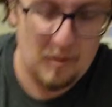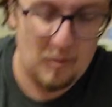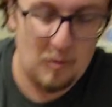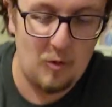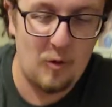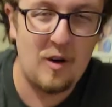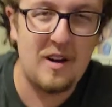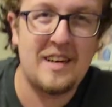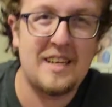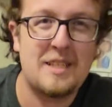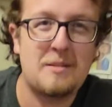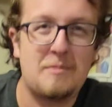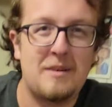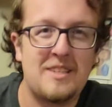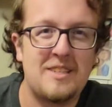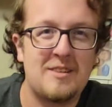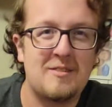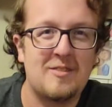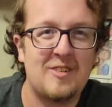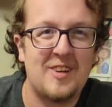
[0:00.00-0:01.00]
1
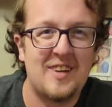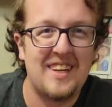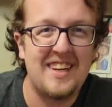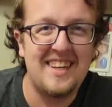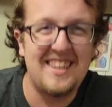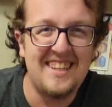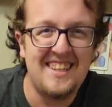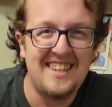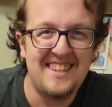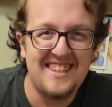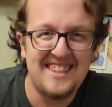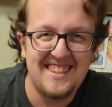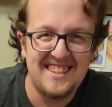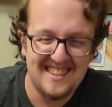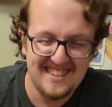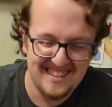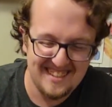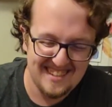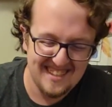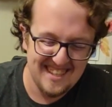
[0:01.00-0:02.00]
expensive one. 3
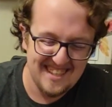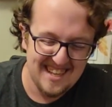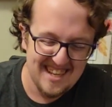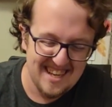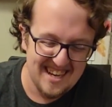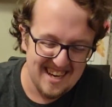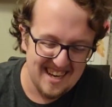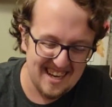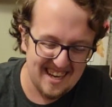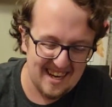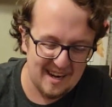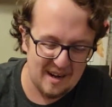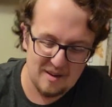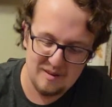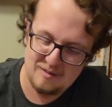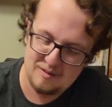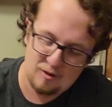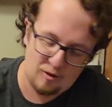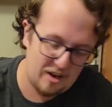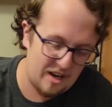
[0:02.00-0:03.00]

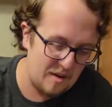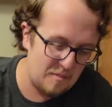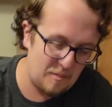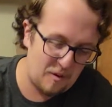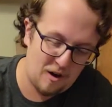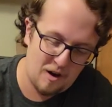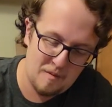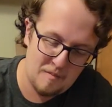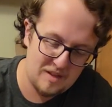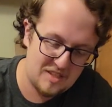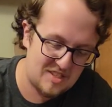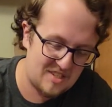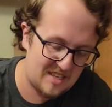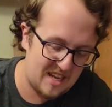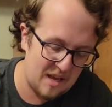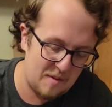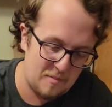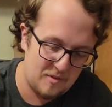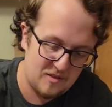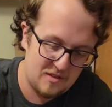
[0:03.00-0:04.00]
imperm. It's
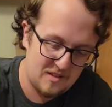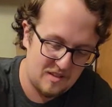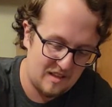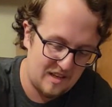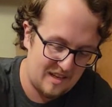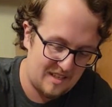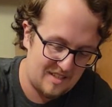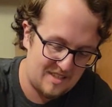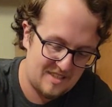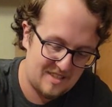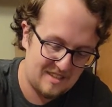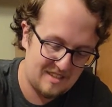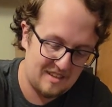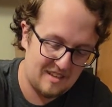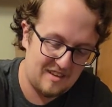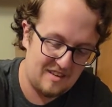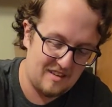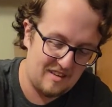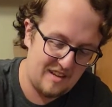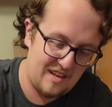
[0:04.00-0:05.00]
staple. It's
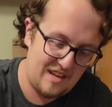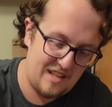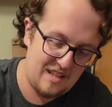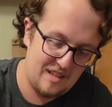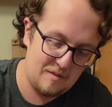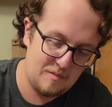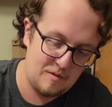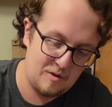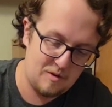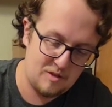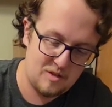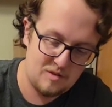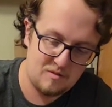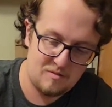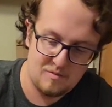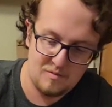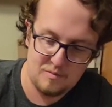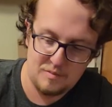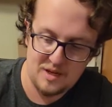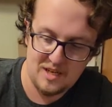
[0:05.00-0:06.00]
literally the
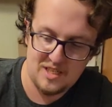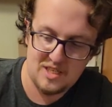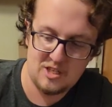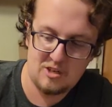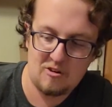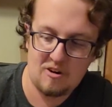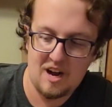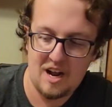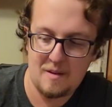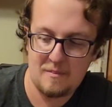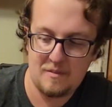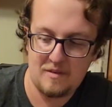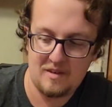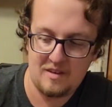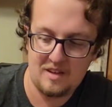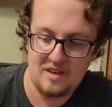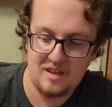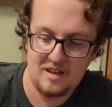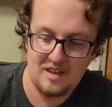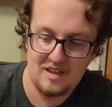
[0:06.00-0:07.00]
best trap
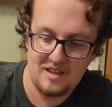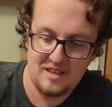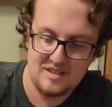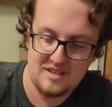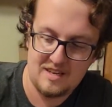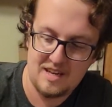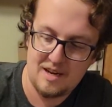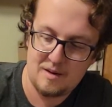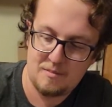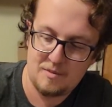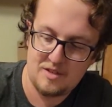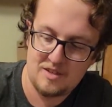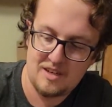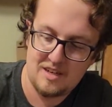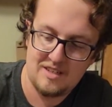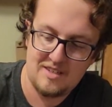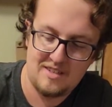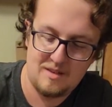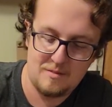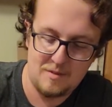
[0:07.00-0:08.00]
in this deck
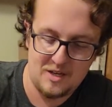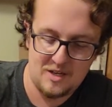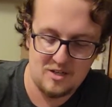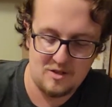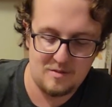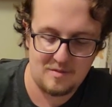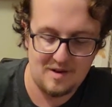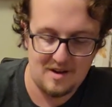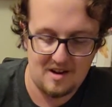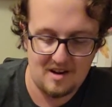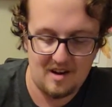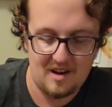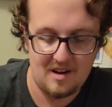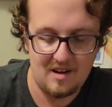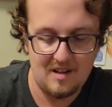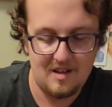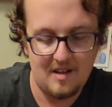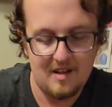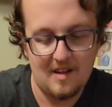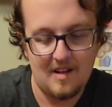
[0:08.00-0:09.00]
besides Dimensional Barrier.
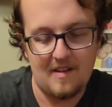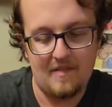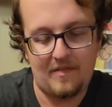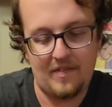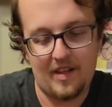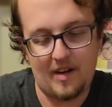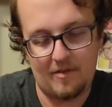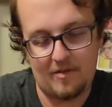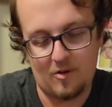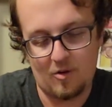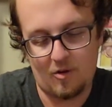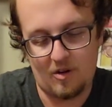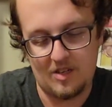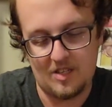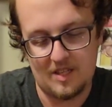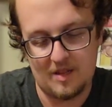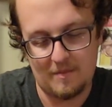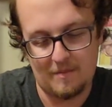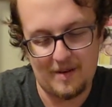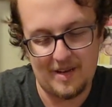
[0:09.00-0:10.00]
Of
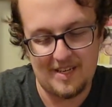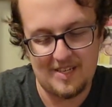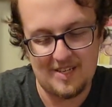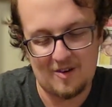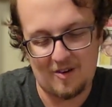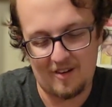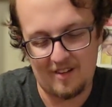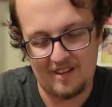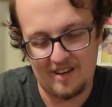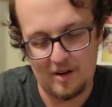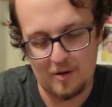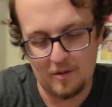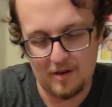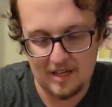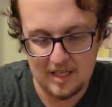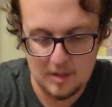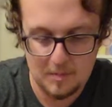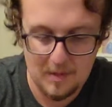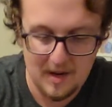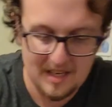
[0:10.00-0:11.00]
course, the best card that no one
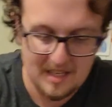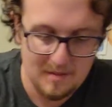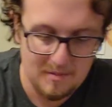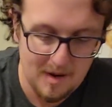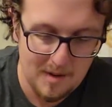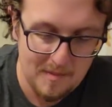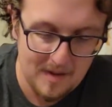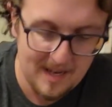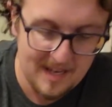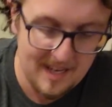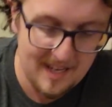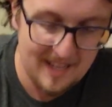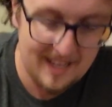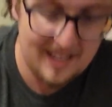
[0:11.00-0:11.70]
expects in my main deck